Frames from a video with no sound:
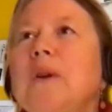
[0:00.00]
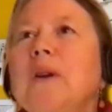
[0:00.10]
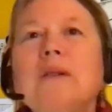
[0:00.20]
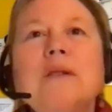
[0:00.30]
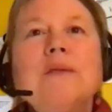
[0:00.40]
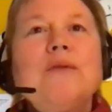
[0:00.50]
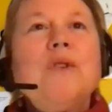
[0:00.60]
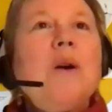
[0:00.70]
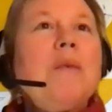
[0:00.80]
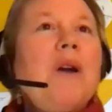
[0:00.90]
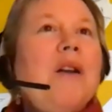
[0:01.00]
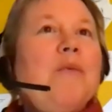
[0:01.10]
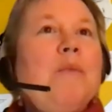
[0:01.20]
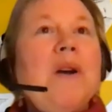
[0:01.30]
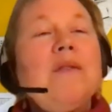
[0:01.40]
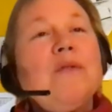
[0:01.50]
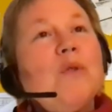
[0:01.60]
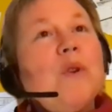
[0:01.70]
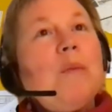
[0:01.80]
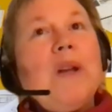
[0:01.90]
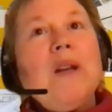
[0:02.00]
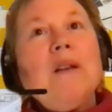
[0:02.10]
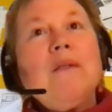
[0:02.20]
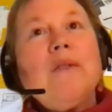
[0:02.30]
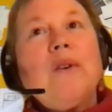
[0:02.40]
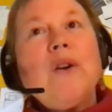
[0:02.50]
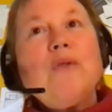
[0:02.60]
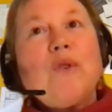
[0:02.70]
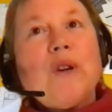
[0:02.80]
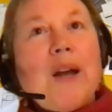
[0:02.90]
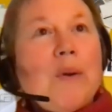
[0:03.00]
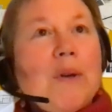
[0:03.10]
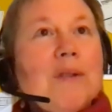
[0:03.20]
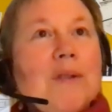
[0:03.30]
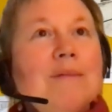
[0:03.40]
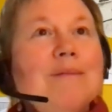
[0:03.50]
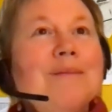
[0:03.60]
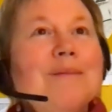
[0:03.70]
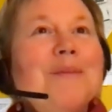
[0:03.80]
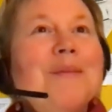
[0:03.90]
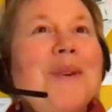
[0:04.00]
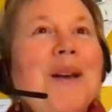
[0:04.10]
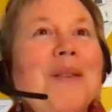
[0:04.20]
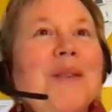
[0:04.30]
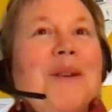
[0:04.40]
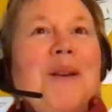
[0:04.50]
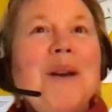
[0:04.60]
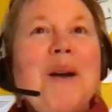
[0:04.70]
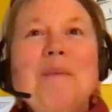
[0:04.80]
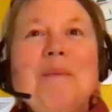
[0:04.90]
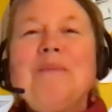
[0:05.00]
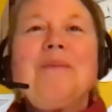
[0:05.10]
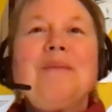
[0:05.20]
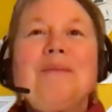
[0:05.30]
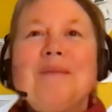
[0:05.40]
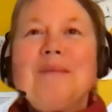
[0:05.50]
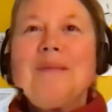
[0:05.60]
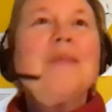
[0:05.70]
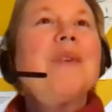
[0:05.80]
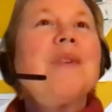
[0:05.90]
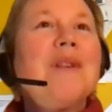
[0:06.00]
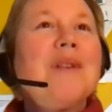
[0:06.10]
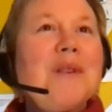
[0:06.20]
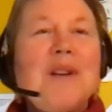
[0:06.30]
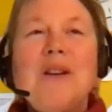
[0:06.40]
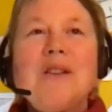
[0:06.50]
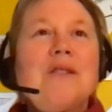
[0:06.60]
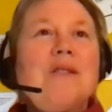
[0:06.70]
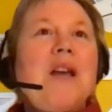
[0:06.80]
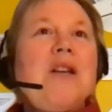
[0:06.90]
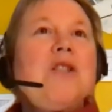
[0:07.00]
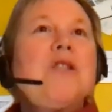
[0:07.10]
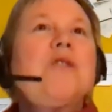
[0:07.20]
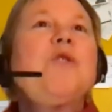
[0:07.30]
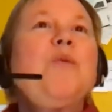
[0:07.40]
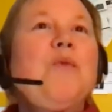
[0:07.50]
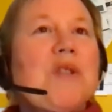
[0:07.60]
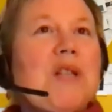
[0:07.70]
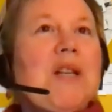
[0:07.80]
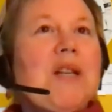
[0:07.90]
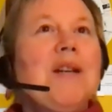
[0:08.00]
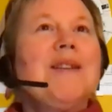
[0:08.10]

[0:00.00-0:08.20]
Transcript: else? If not, I'm kind of mindful we've been in for over an hour, and the curse of the ages, Zoom fatigue.